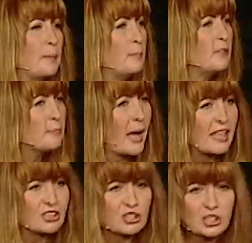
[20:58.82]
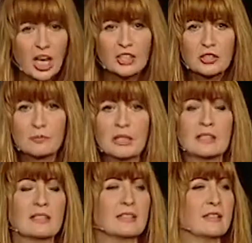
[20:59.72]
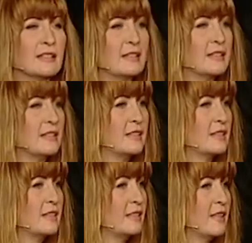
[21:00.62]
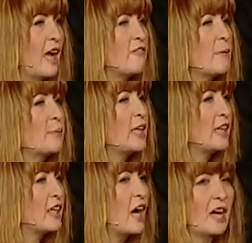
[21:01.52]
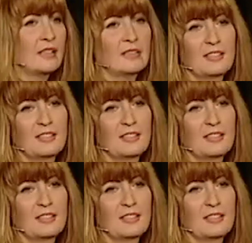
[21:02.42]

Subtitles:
we pass judgment, and we play God.